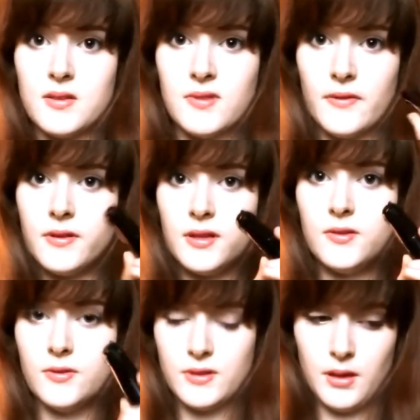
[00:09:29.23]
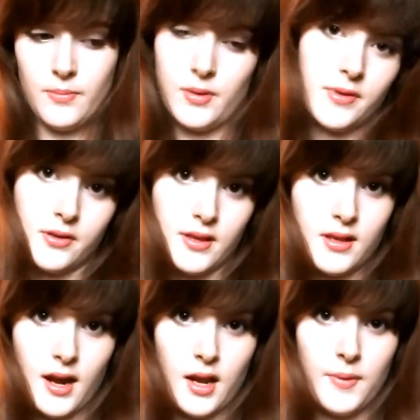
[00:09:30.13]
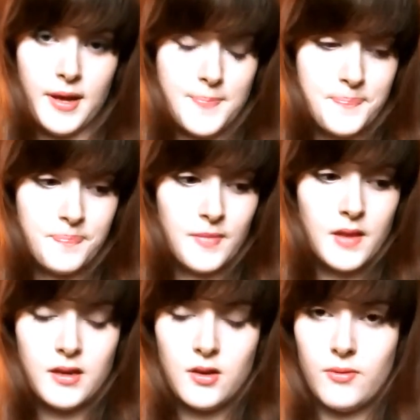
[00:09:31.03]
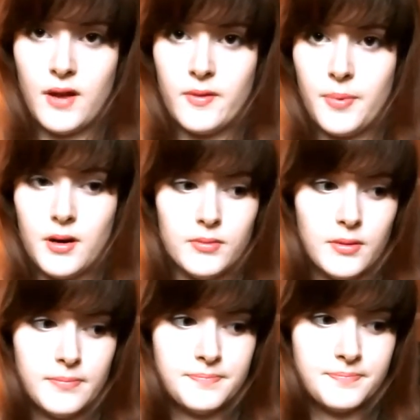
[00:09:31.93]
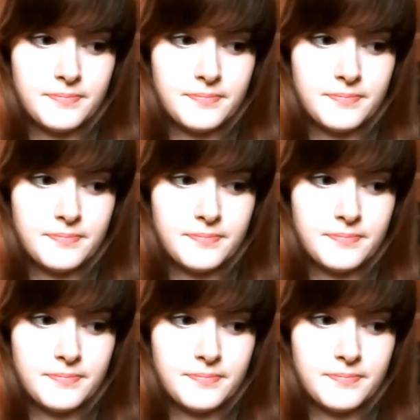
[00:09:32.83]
so definitely do use a lip balm underneath it anyway, and then you won't have a problem.